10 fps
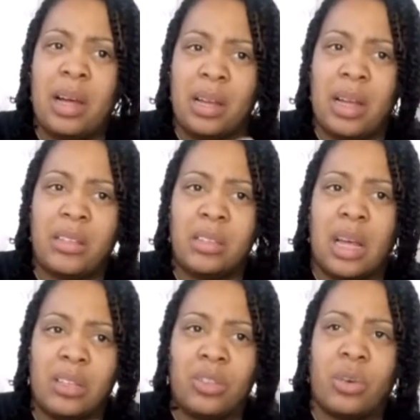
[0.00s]
I I
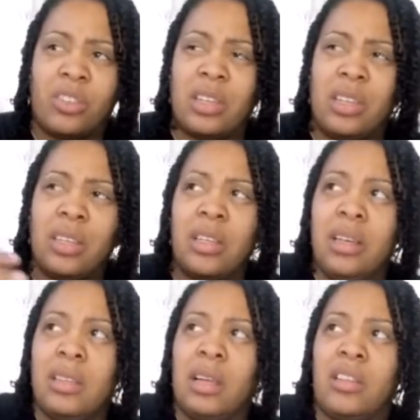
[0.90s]
start seeing
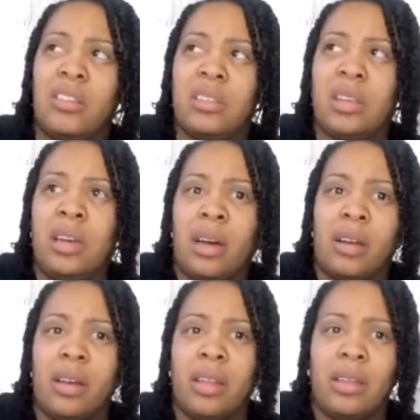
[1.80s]
like
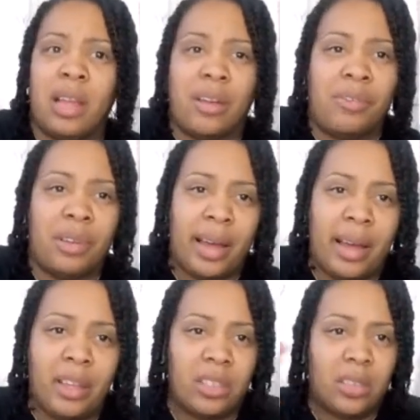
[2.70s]
Kiara in like
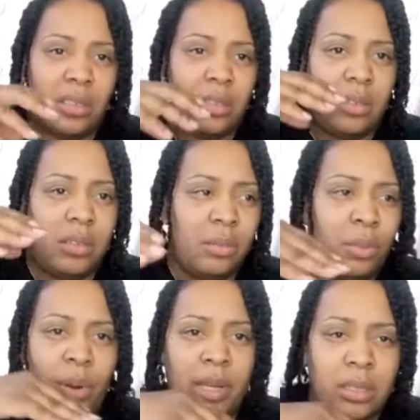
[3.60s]
flash
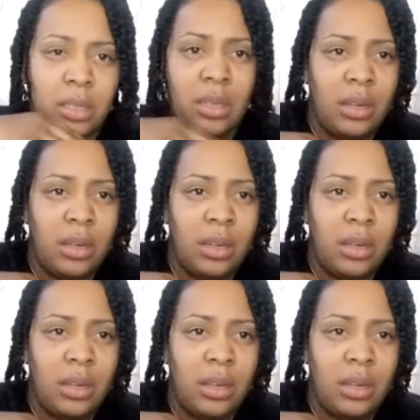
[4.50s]
points,